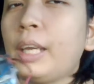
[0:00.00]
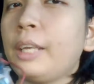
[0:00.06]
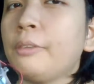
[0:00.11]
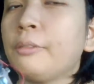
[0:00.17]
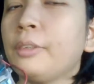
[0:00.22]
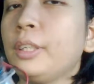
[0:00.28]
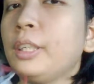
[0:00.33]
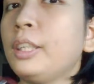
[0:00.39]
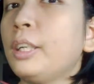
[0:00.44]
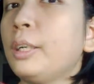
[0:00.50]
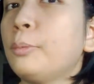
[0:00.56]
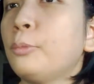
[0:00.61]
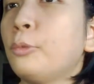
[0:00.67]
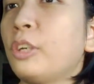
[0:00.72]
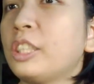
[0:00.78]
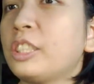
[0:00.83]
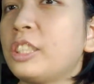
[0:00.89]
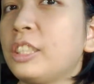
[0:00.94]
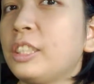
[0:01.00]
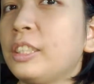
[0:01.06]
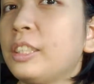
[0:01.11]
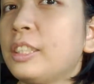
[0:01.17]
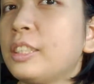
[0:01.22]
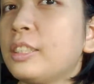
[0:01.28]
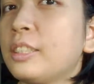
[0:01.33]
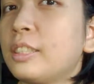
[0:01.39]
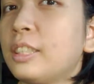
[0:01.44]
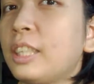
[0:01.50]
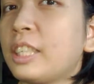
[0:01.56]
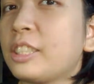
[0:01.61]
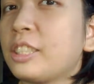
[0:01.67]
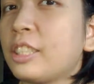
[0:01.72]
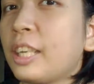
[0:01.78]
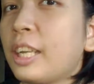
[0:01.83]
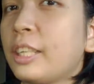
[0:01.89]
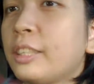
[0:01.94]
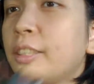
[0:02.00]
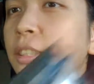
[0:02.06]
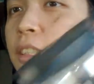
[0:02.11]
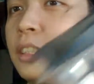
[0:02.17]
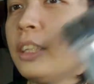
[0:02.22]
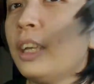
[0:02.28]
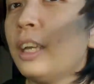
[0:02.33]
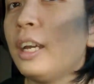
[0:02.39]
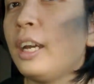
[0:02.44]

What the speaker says: I really love watching that channel.